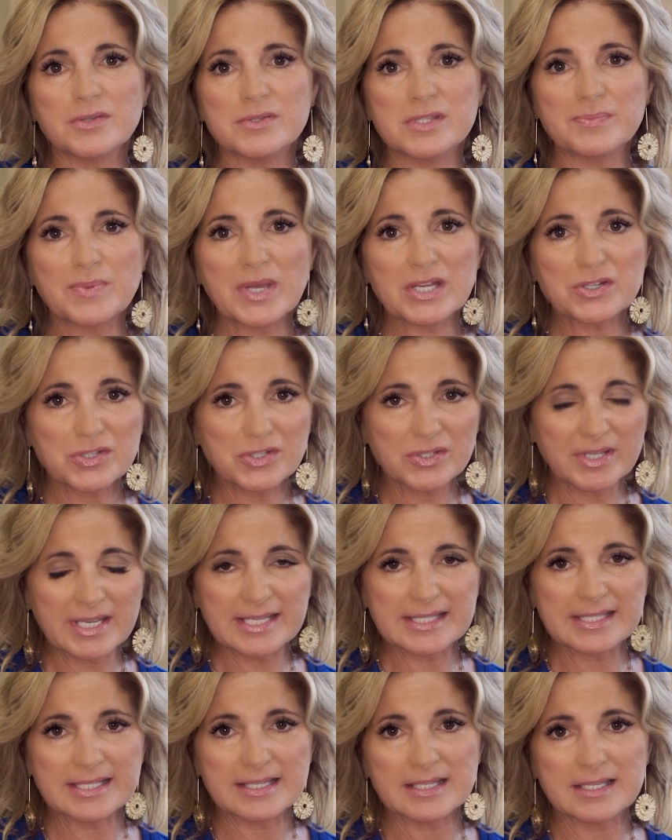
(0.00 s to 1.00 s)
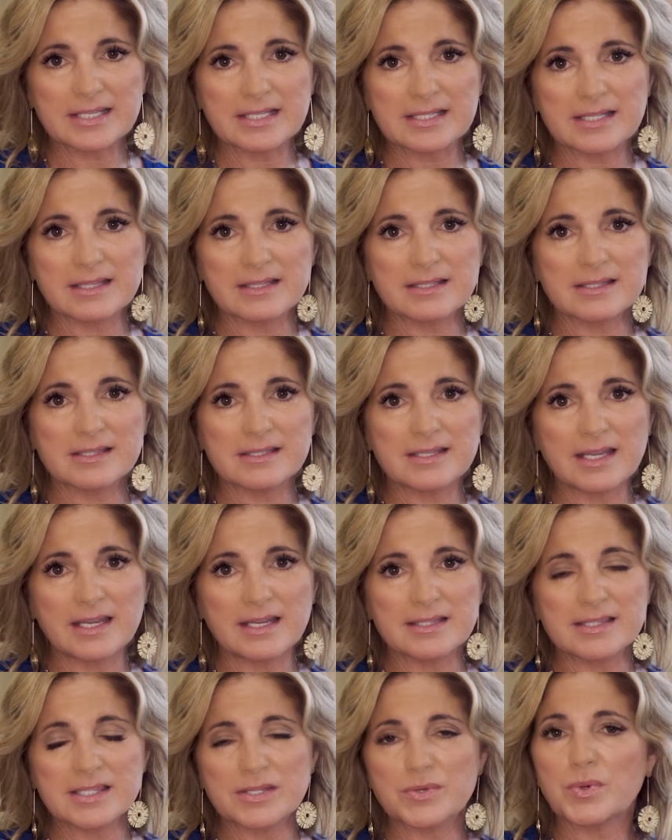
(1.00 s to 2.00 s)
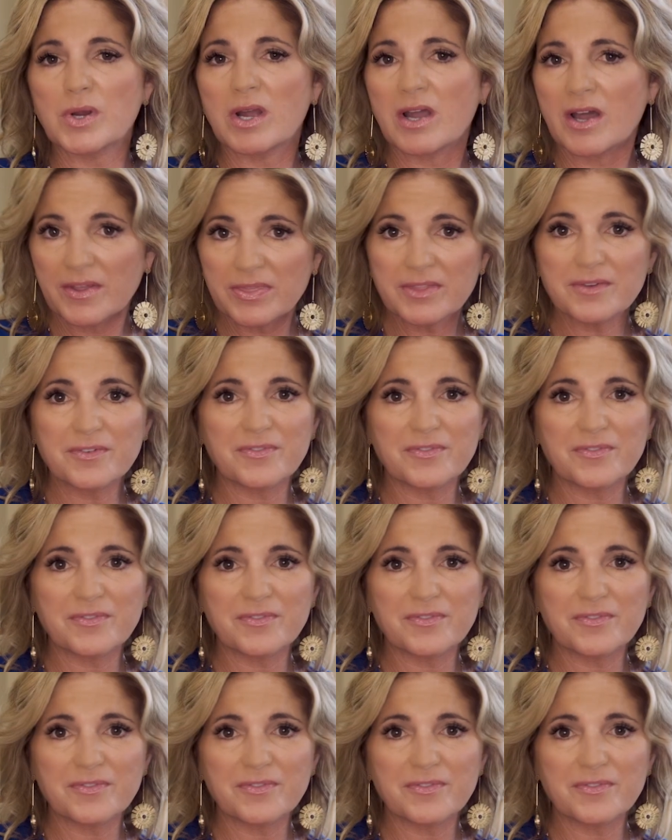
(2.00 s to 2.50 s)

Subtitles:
who specialize in this in the States, who were on the